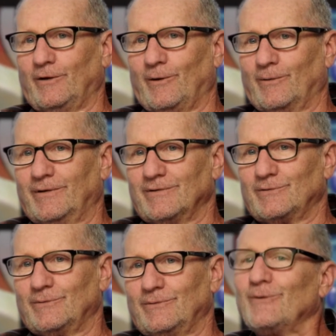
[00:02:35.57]
you know,
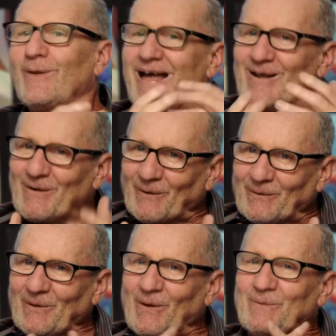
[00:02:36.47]
because you like
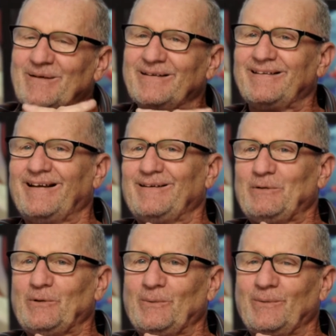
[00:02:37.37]
her, you know,
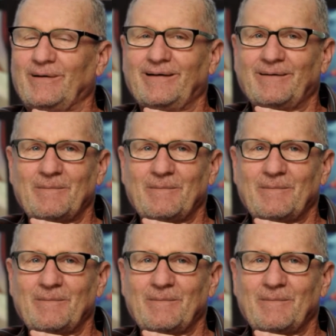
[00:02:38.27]
and you,